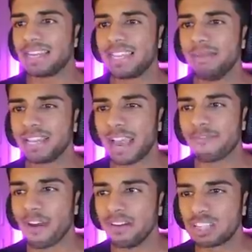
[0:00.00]
I seem to get
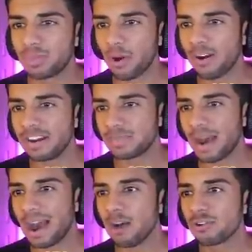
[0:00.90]
very surprised
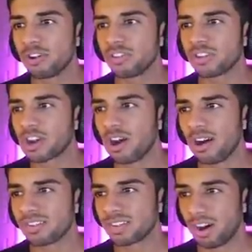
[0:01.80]
about how good the
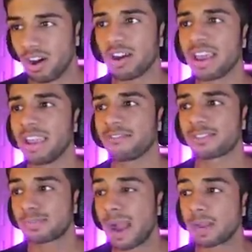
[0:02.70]
cars are
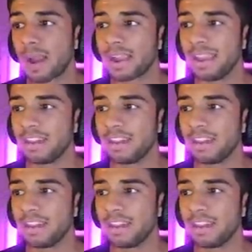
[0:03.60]
smack bang